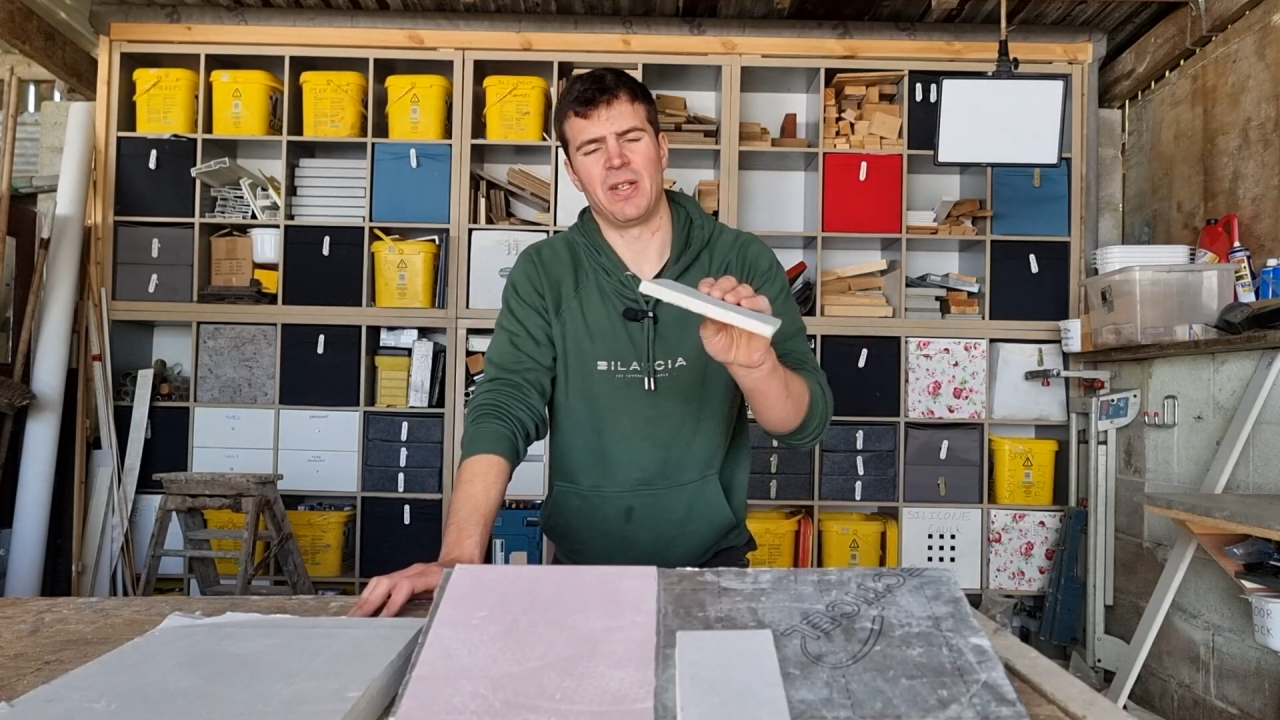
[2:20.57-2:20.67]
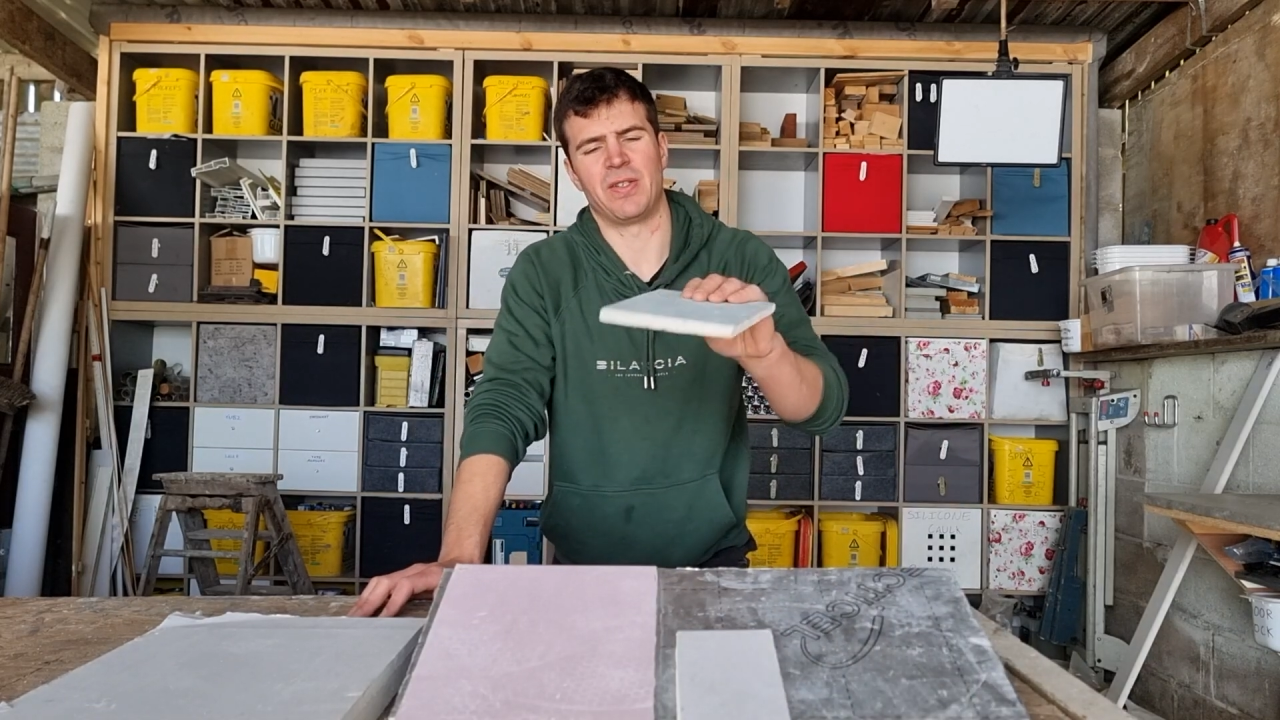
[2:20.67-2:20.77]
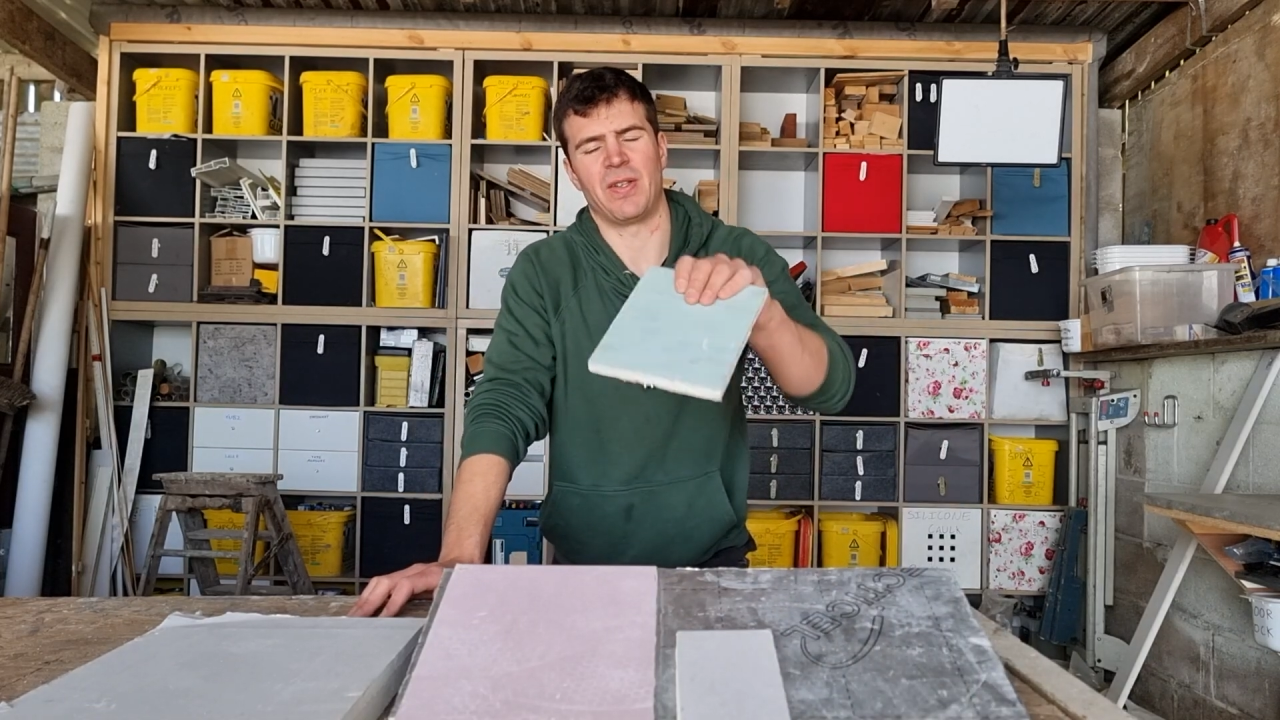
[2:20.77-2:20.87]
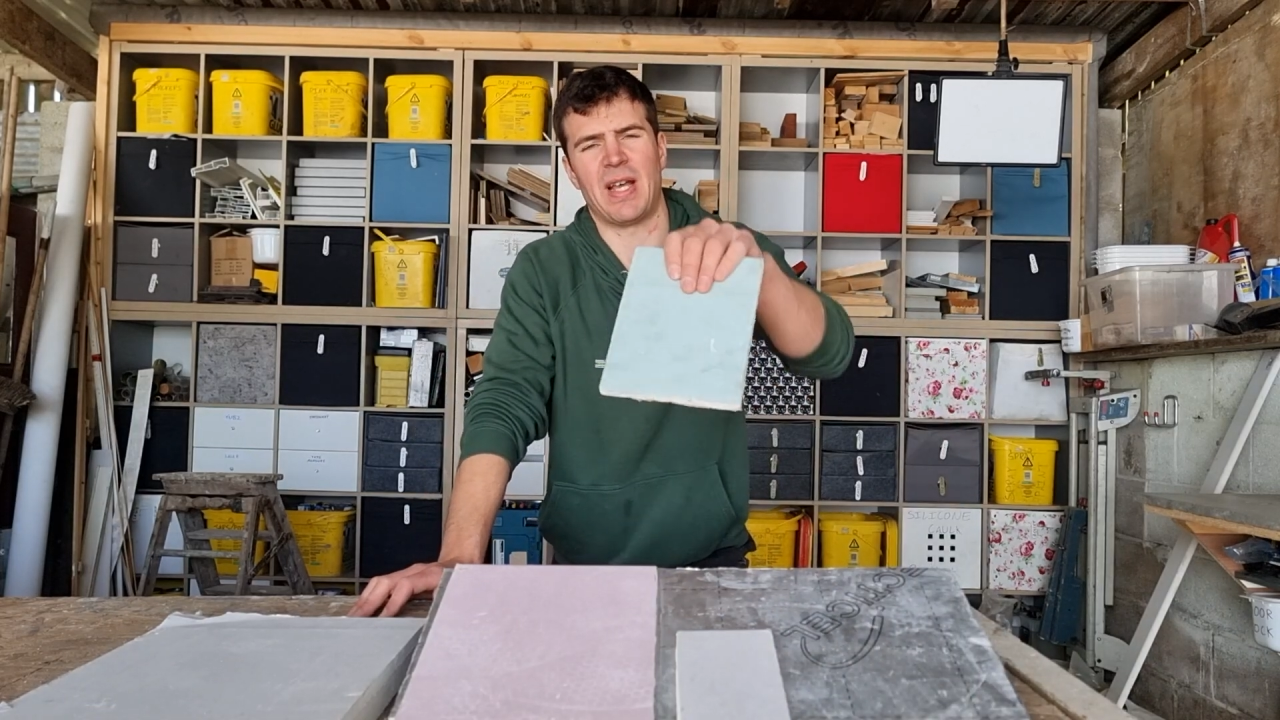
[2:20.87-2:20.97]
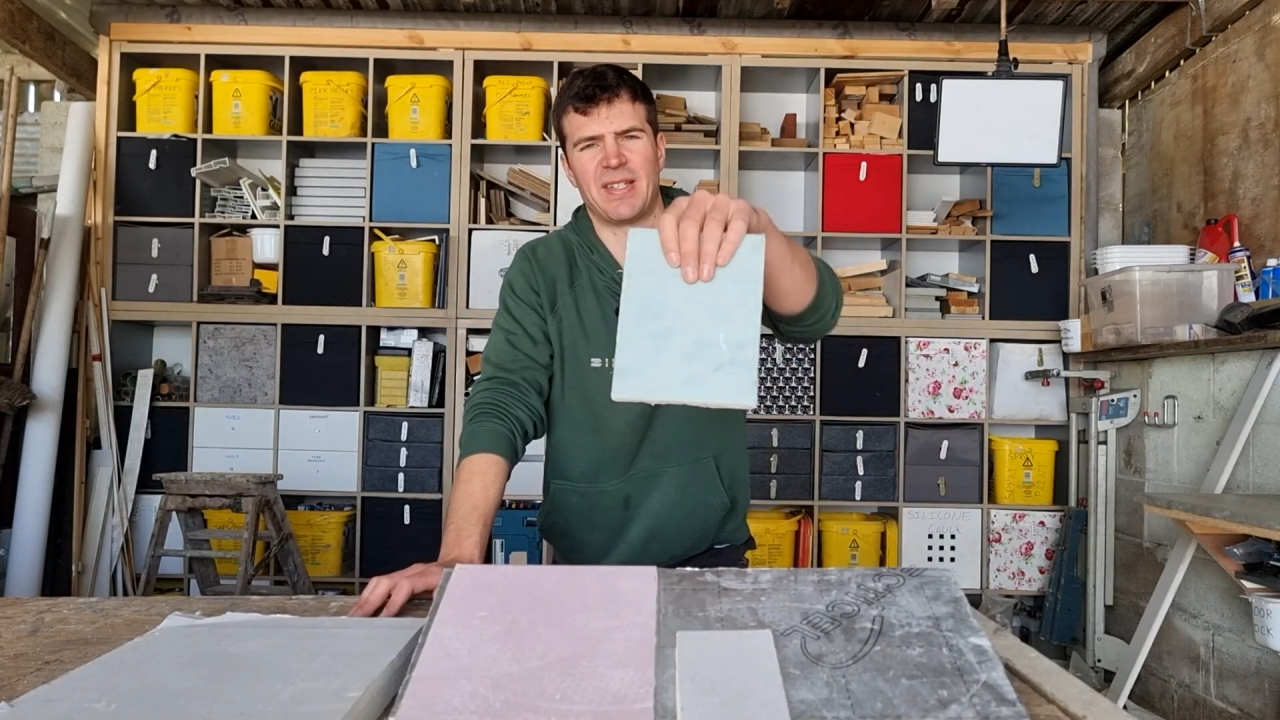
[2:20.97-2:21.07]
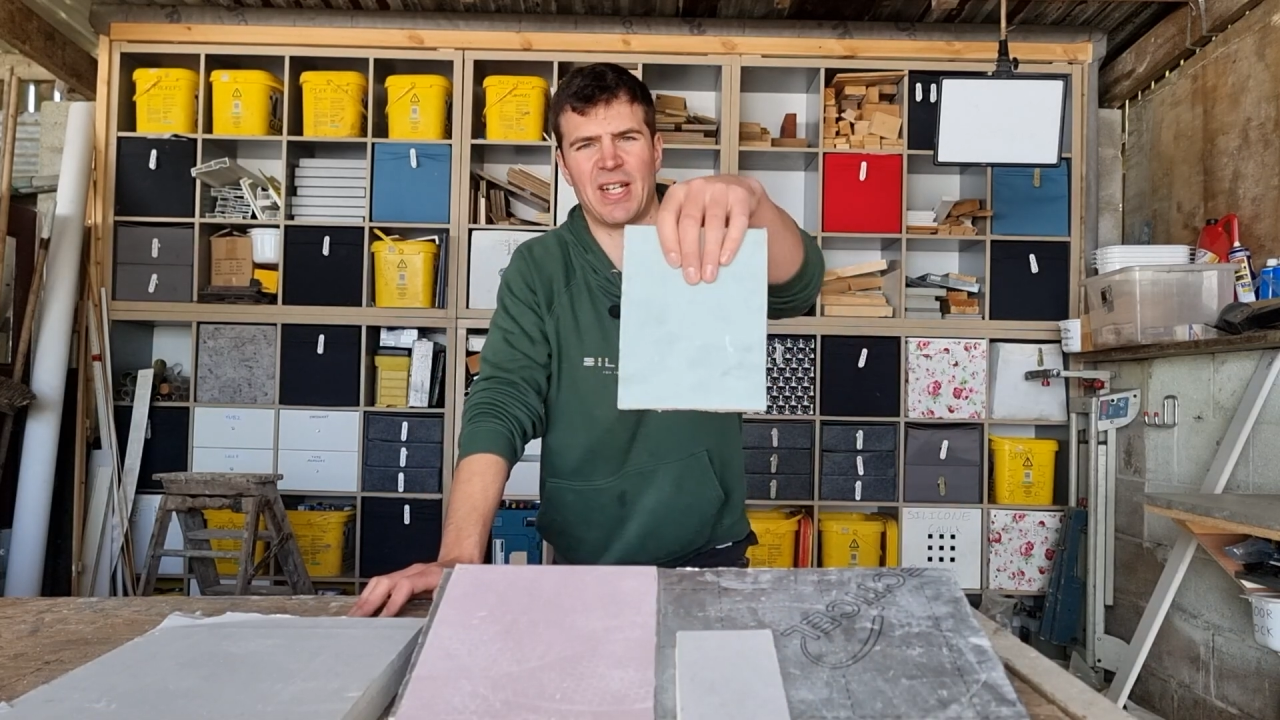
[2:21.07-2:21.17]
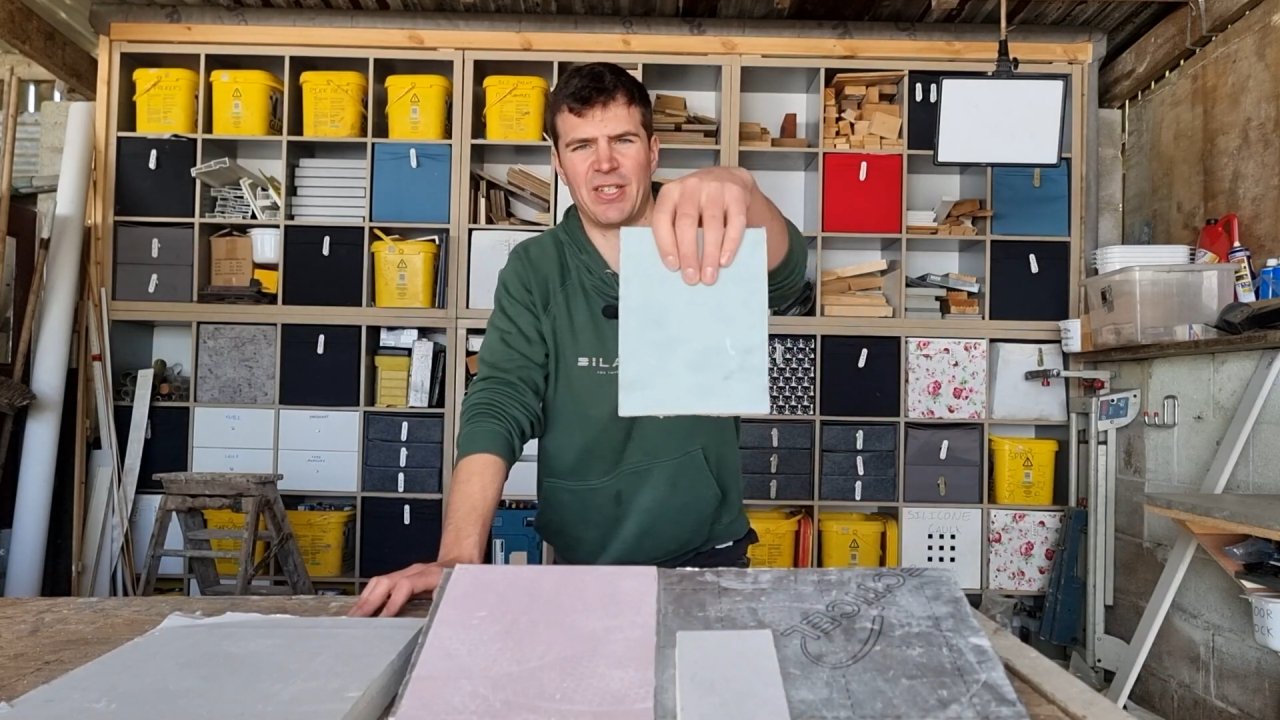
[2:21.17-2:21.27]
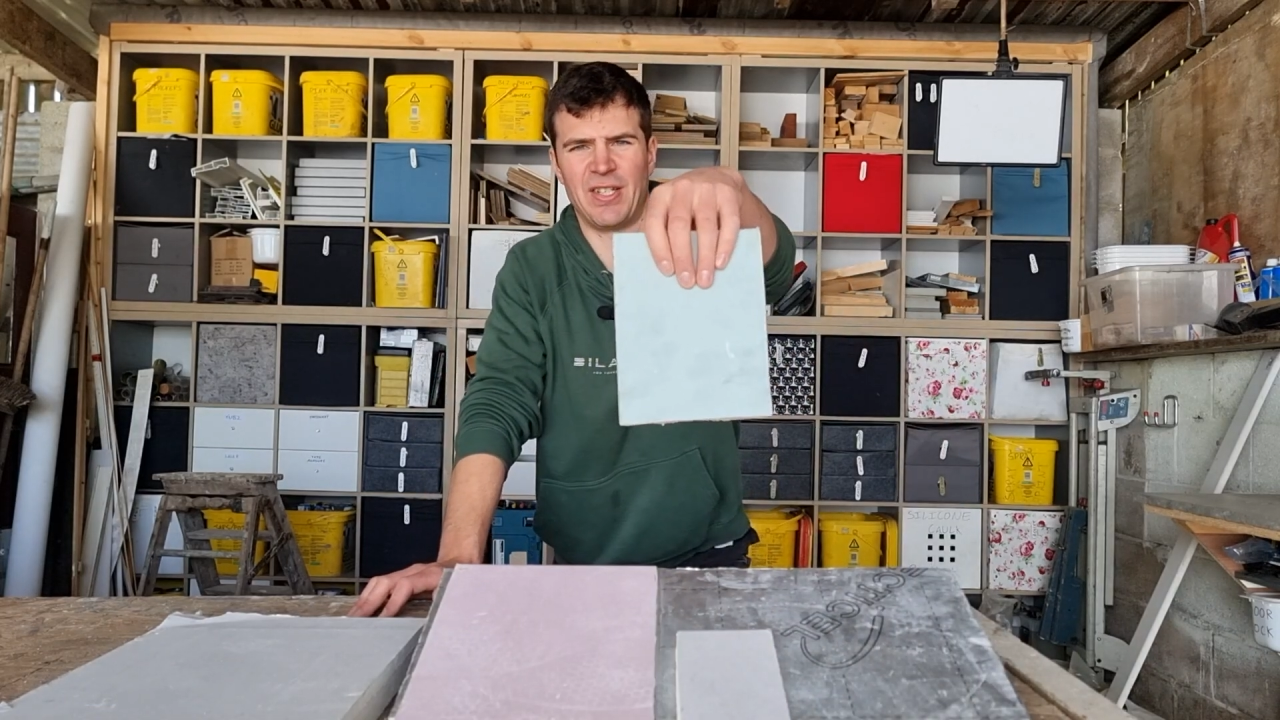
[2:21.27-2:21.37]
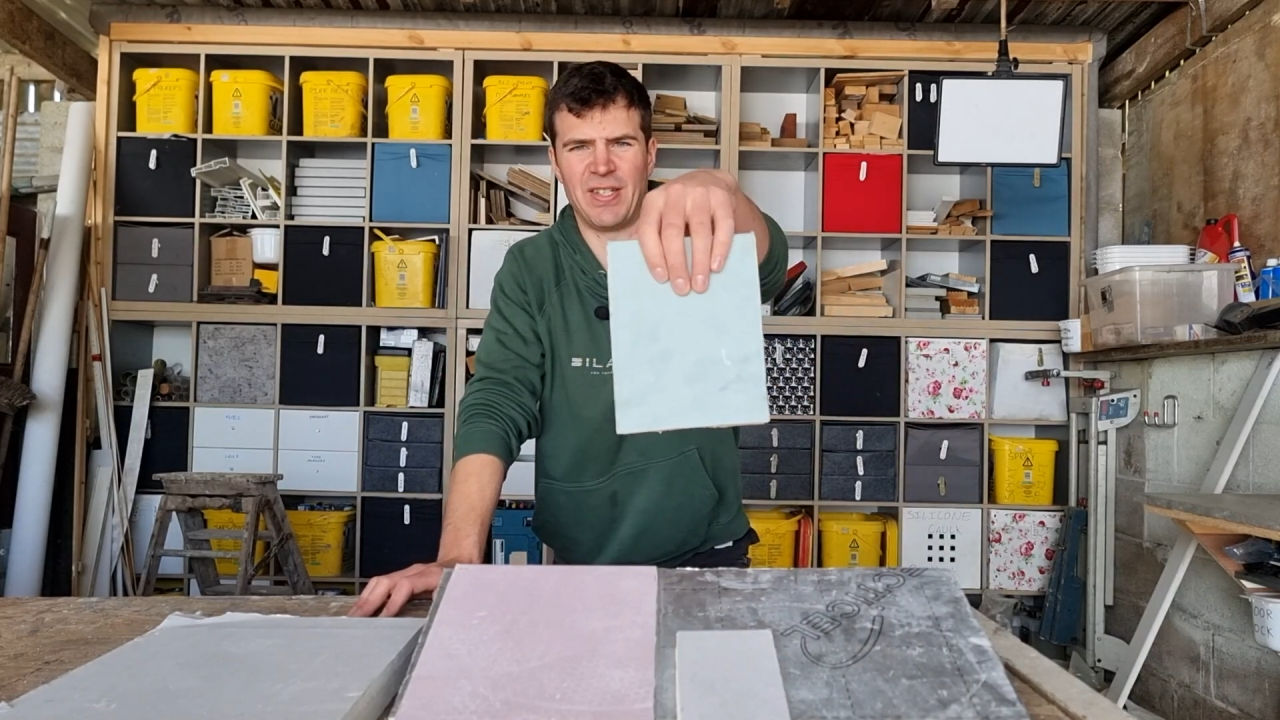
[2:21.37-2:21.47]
So that's actually